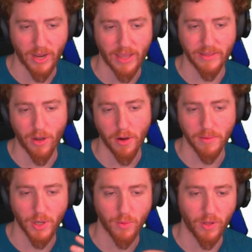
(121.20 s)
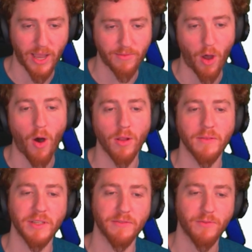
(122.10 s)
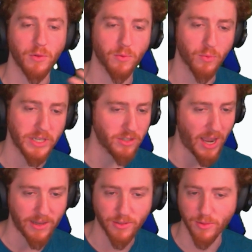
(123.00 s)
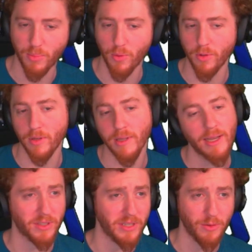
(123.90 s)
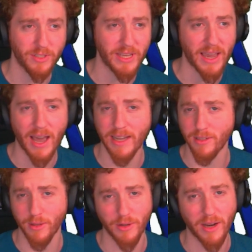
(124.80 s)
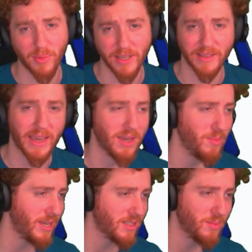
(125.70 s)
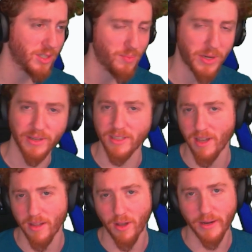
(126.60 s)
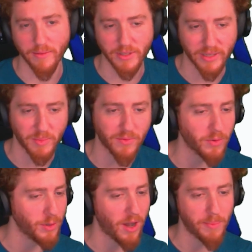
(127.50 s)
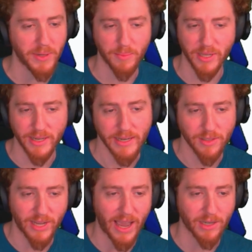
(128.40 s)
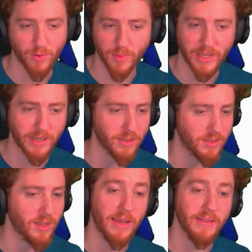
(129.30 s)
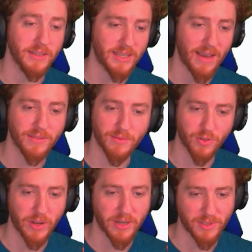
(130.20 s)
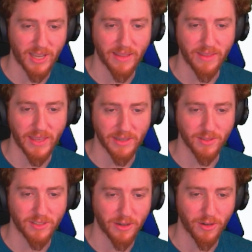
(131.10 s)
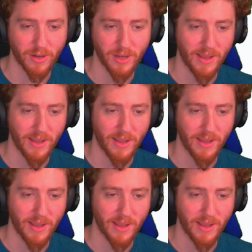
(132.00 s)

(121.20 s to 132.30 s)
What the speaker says: and the hard mode will have all of the full reach hazard pool. Use the AI to learn how to play the game, get some experience, unlock everything before you hop in and play against actual players. The devs have straight up said that they consider